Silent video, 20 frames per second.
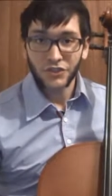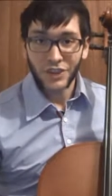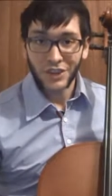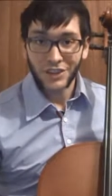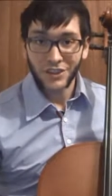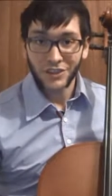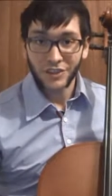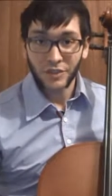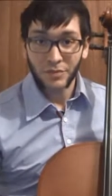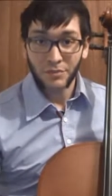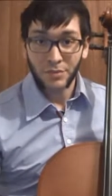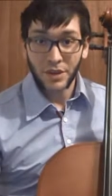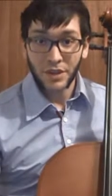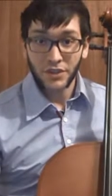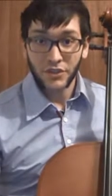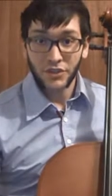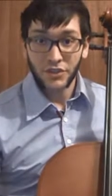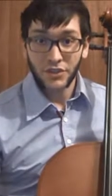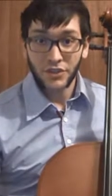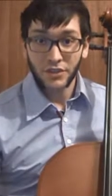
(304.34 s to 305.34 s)
change the
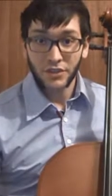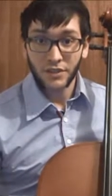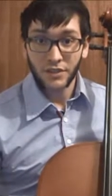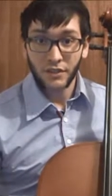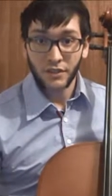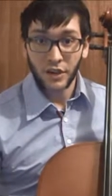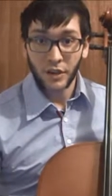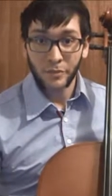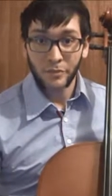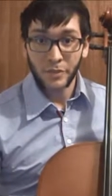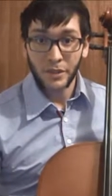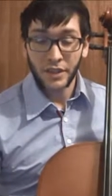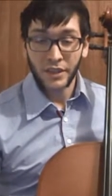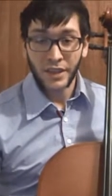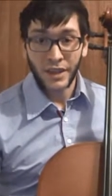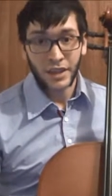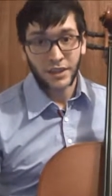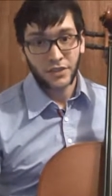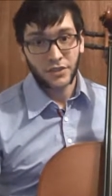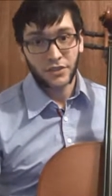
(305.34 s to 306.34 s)
pitch of our
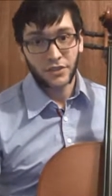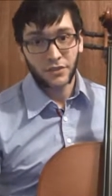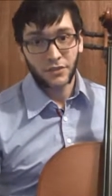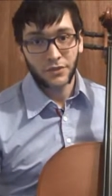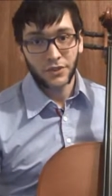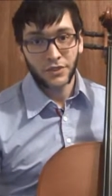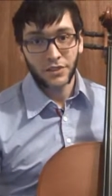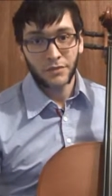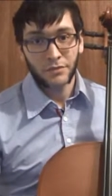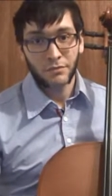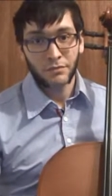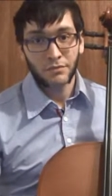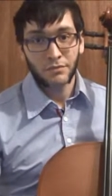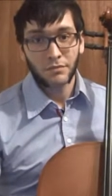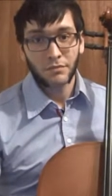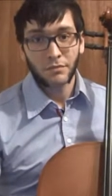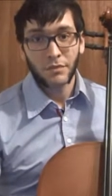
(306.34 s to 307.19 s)
pH for some